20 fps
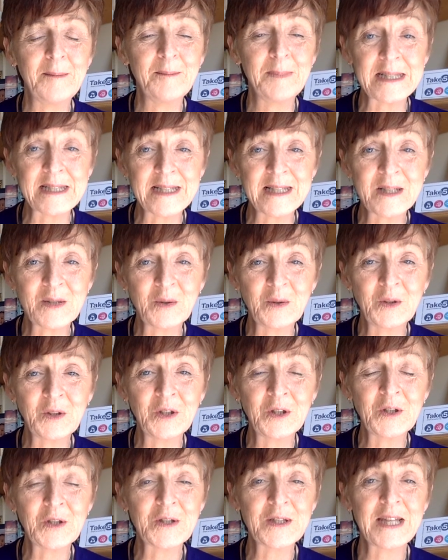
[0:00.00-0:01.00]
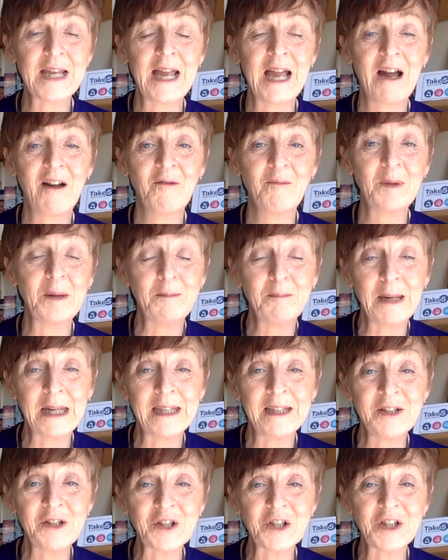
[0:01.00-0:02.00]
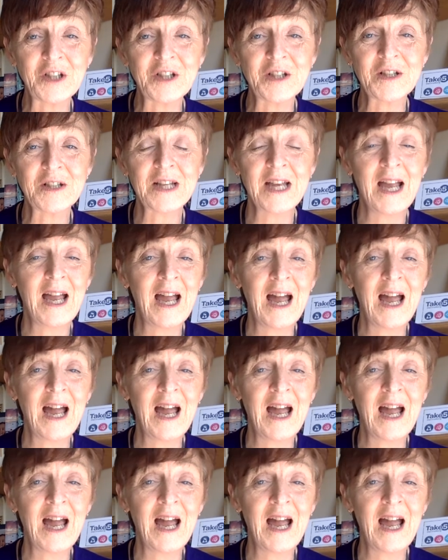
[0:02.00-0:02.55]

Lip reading: business owners, they have been managers,